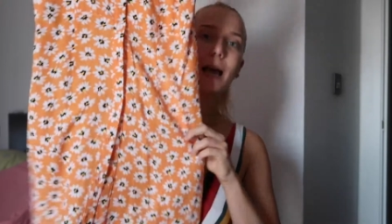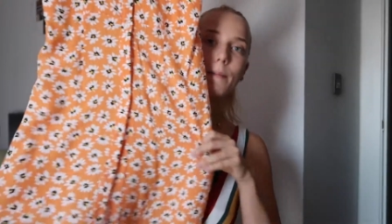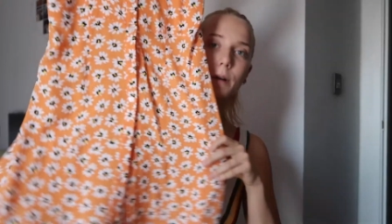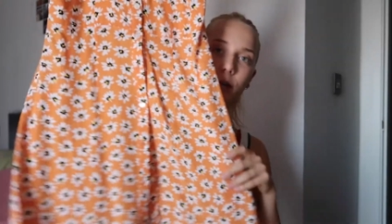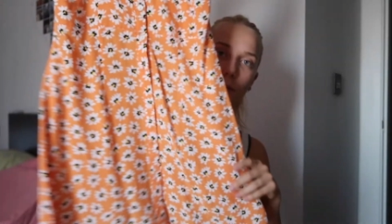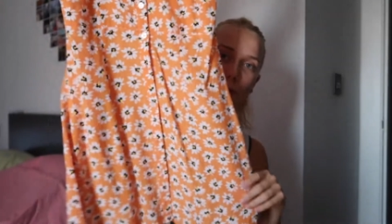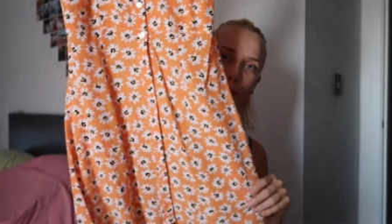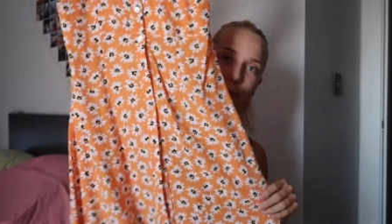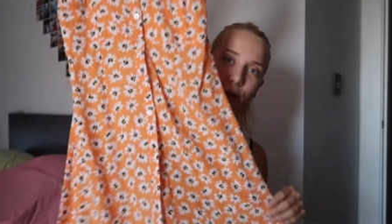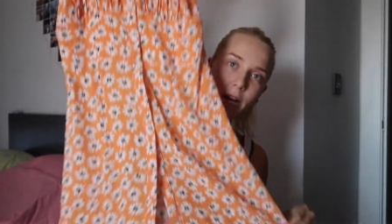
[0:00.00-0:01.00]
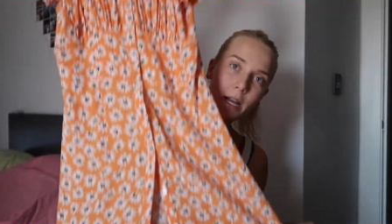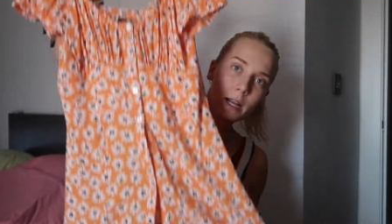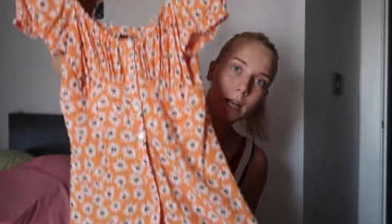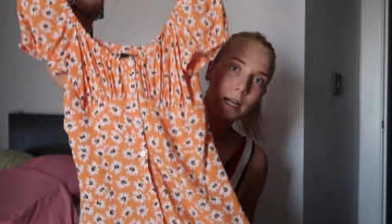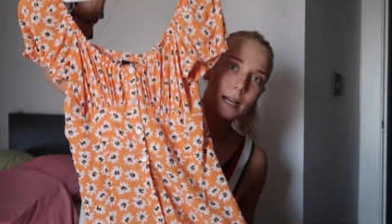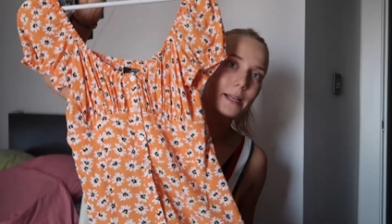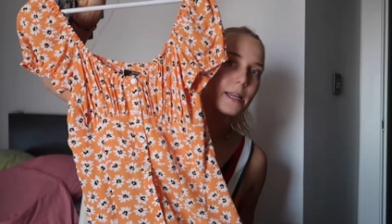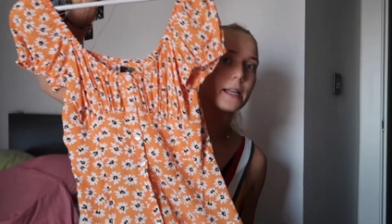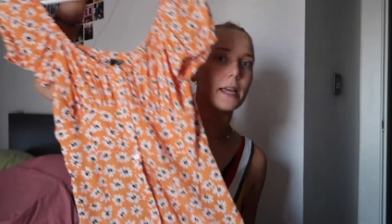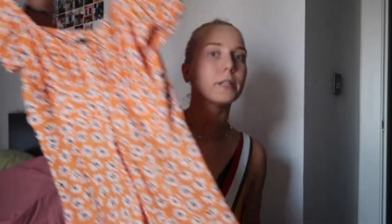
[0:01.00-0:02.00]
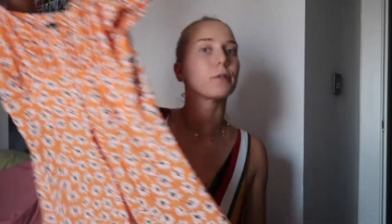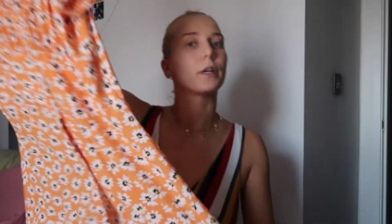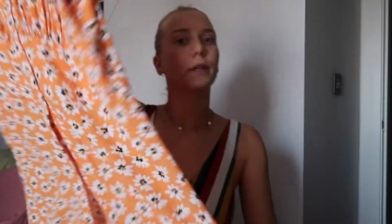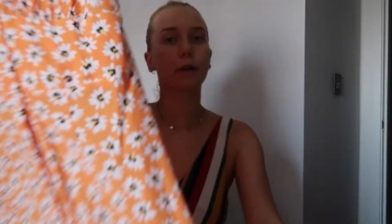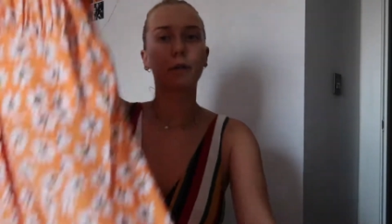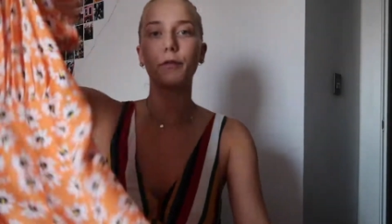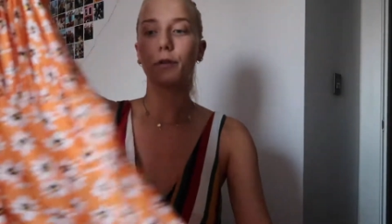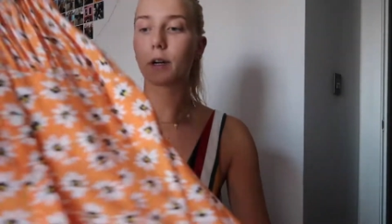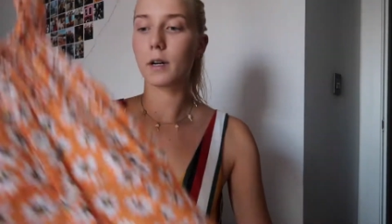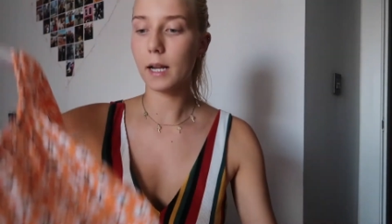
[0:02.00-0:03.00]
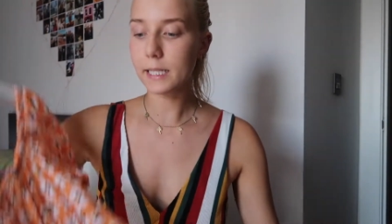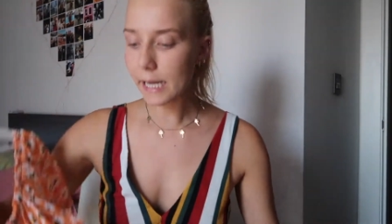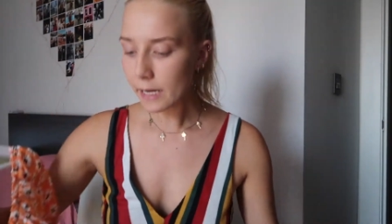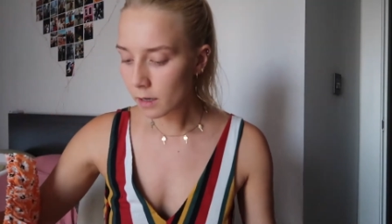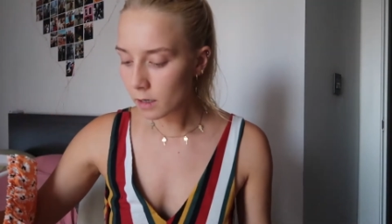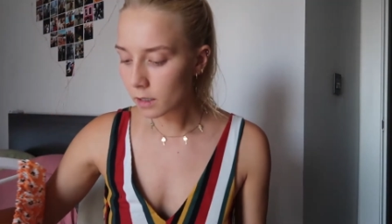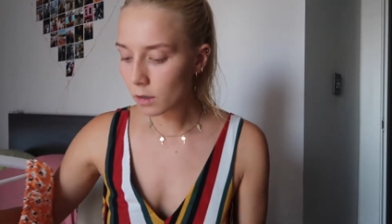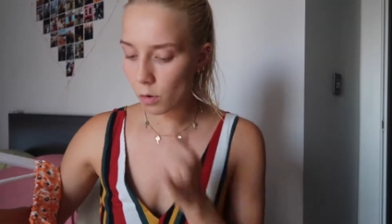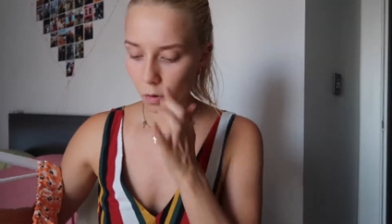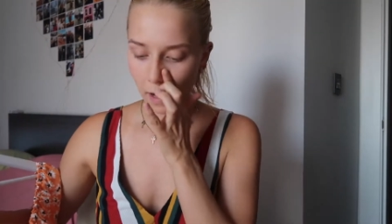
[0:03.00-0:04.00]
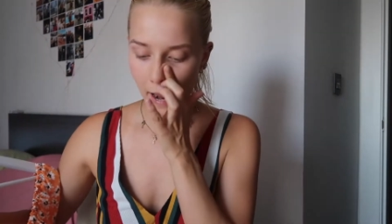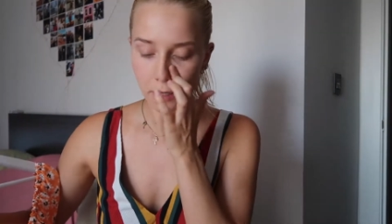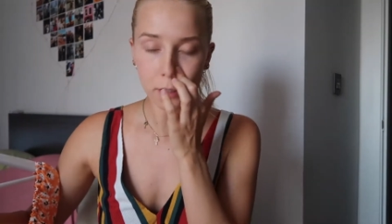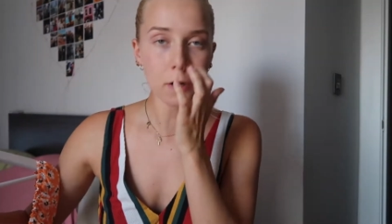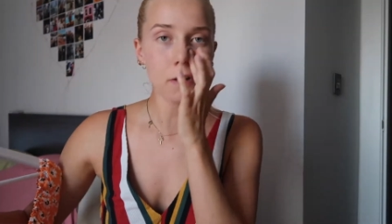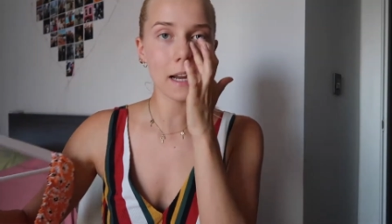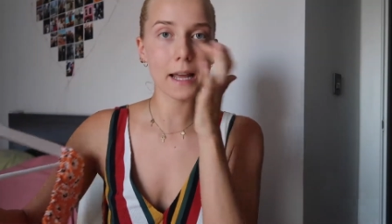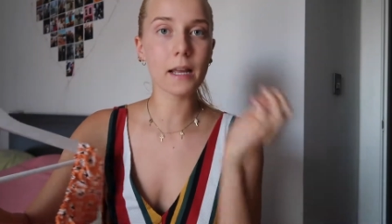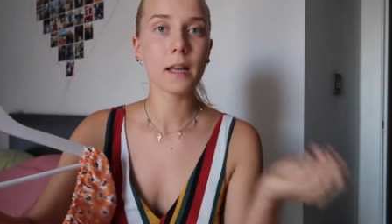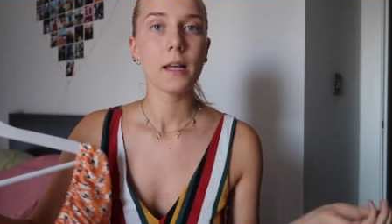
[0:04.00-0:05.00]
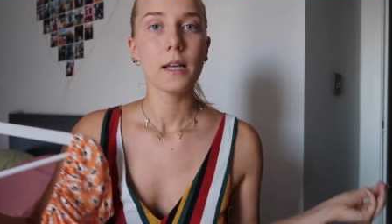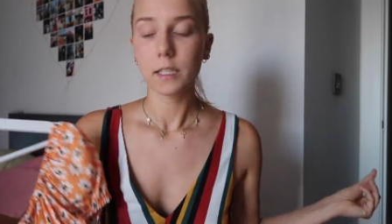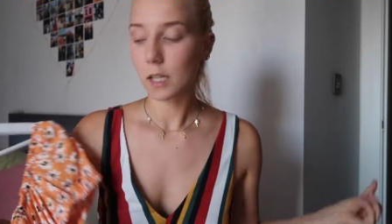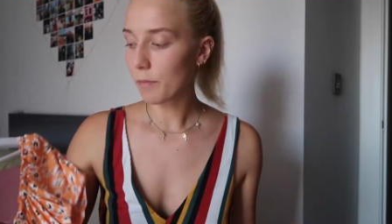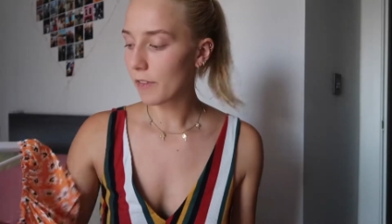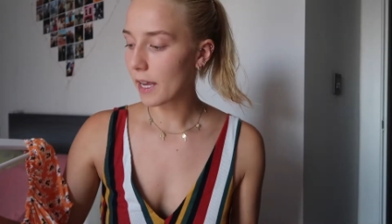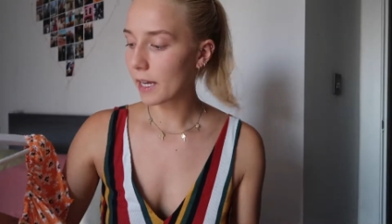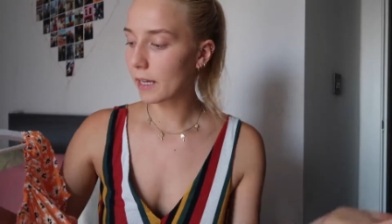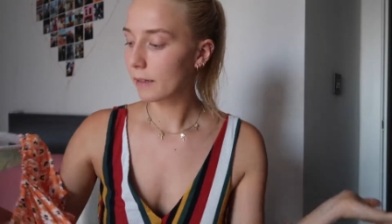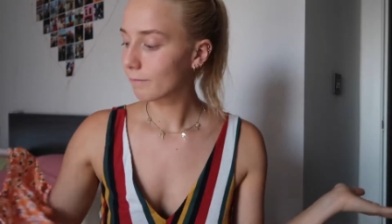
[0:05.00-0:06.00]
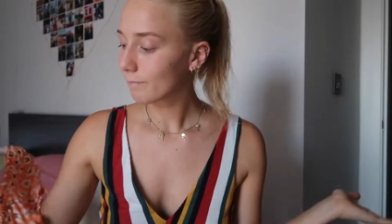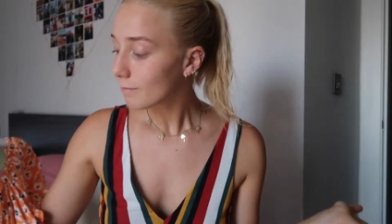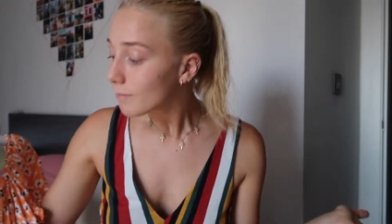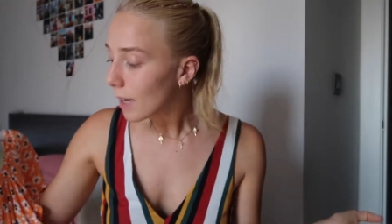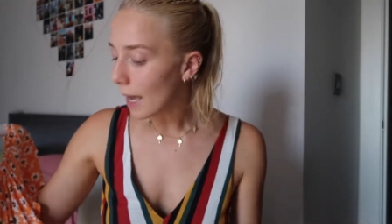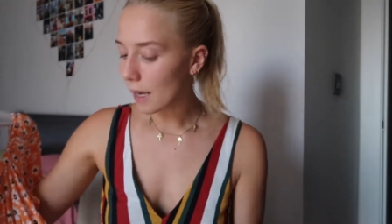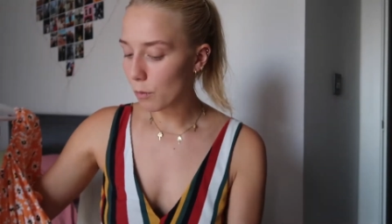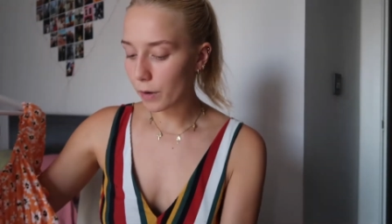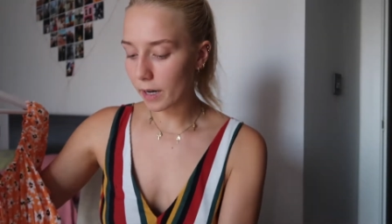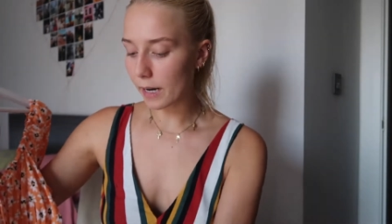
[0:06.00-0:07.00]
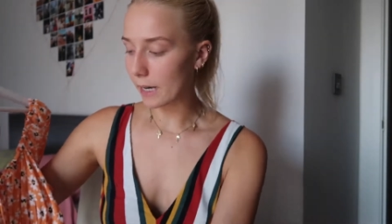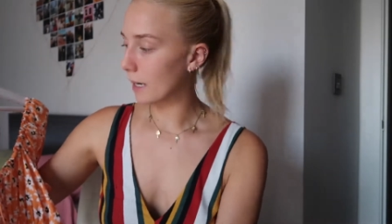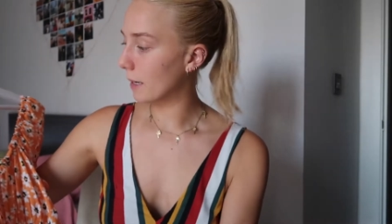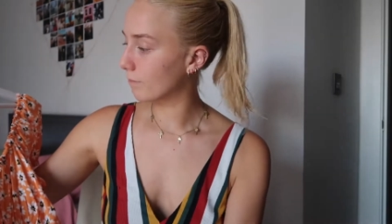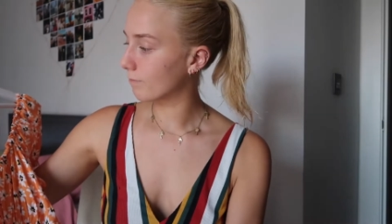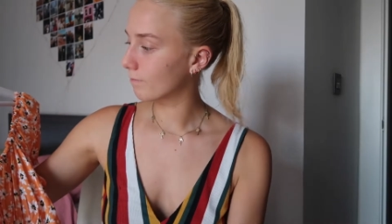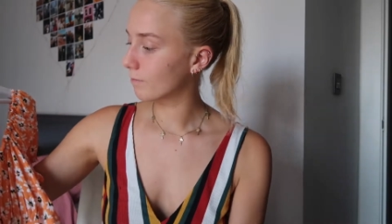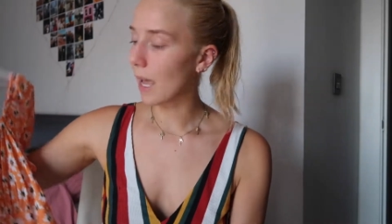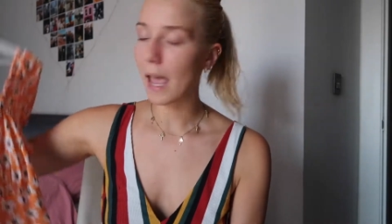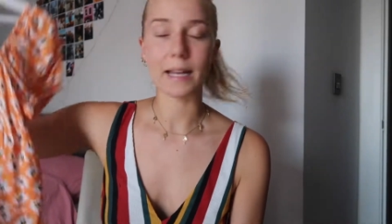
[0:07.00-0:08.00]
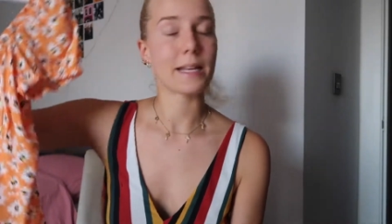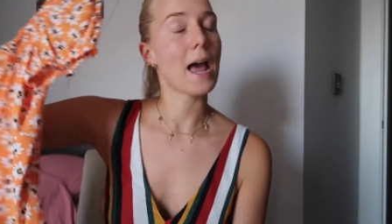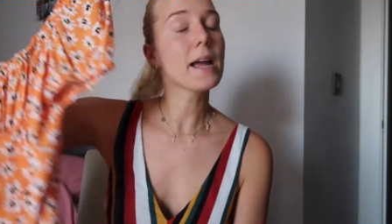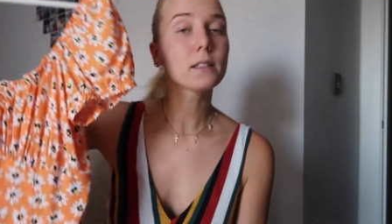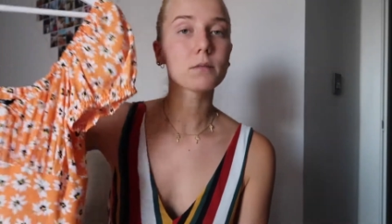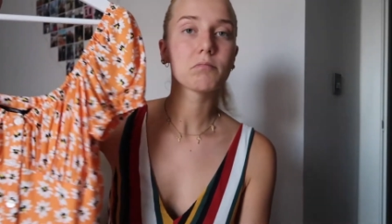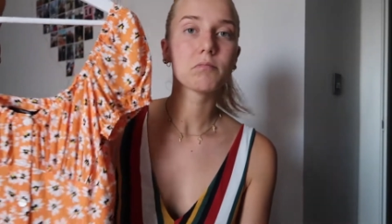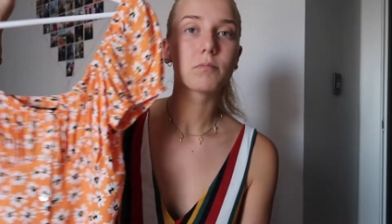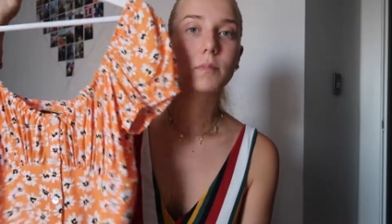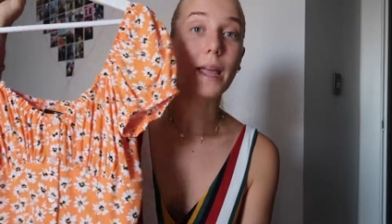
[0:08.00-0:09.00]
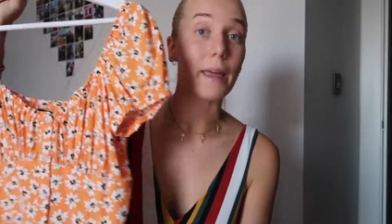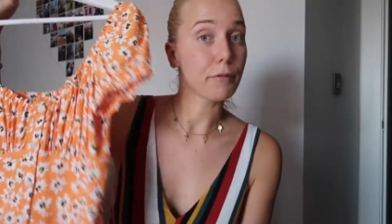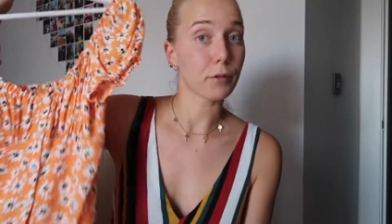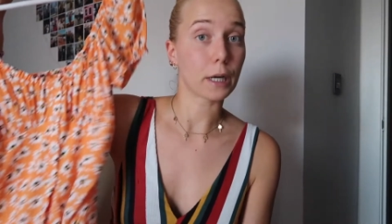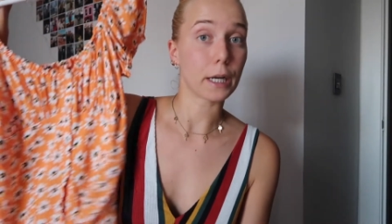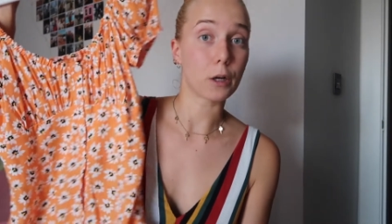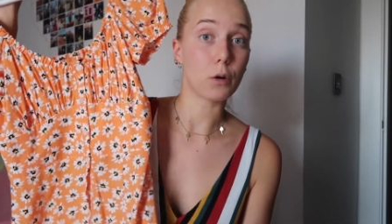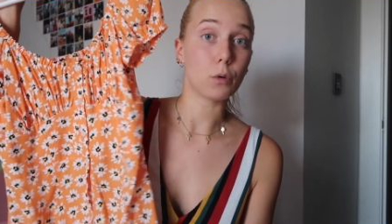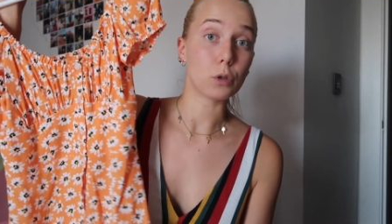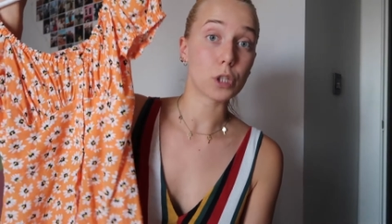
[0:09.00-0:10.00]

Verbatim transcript: I'm gonna bring, like in case we're gonna go for a dinner or I don't know, like something I can wear in at night if we're gonna go